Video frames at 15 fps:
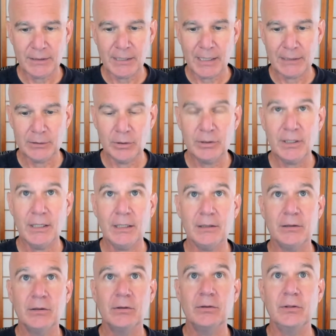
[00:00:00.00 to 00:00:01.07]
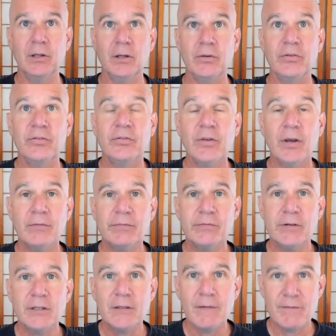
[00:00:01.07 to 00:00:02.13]
I look at the
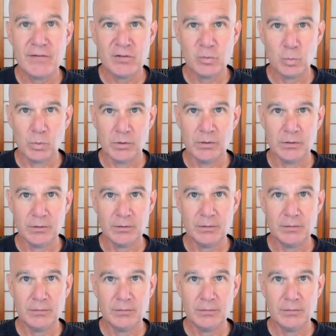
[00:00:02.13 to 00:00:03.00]
suffering of this world.